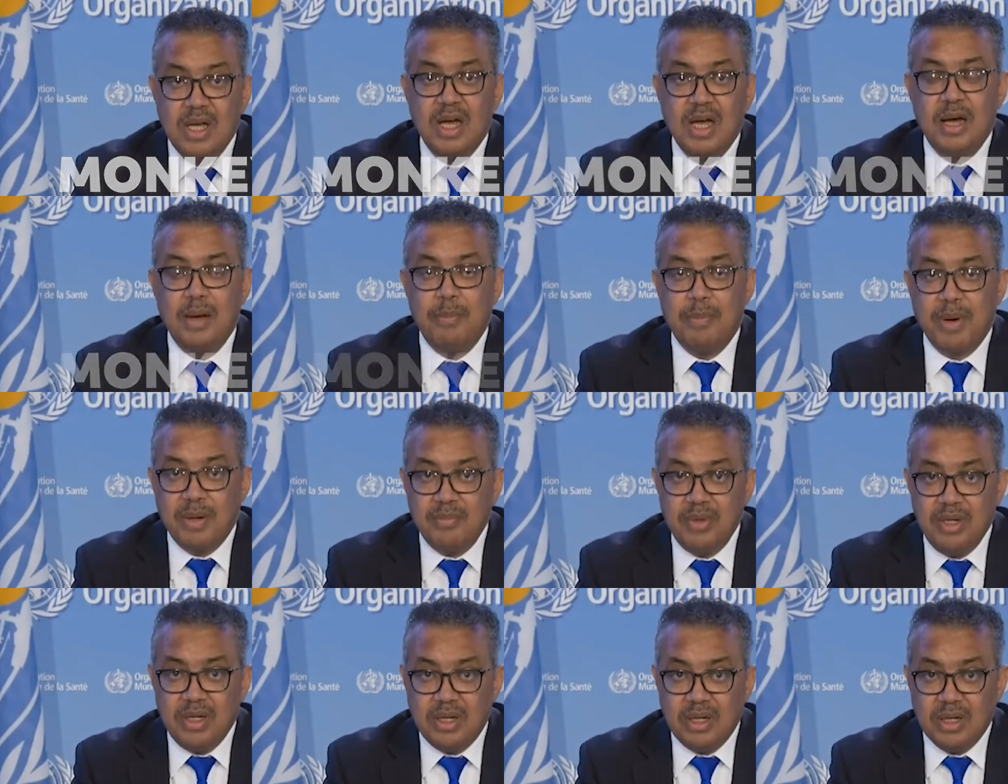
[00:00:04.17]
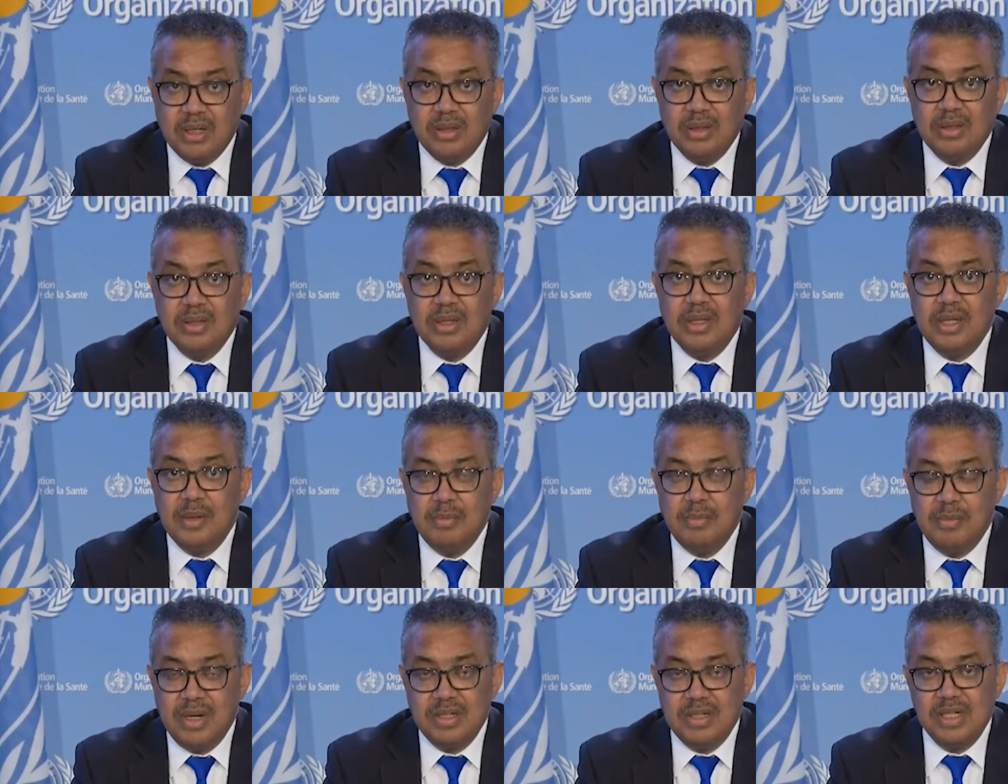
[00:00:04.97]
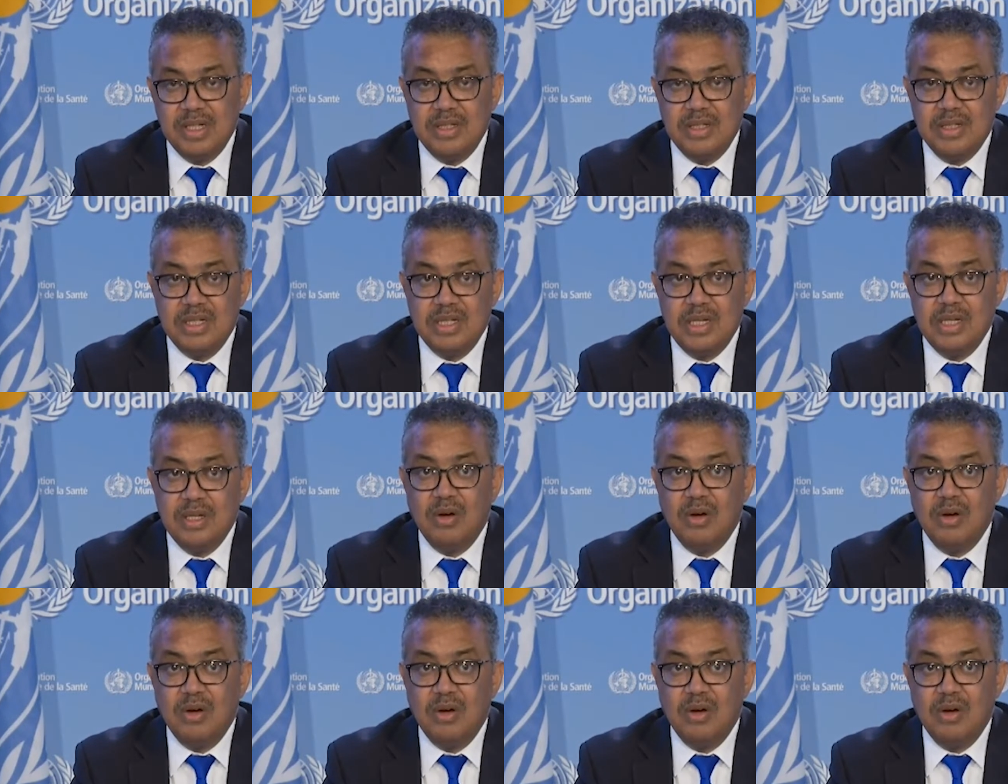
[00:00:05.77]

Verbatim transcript: a public health emergency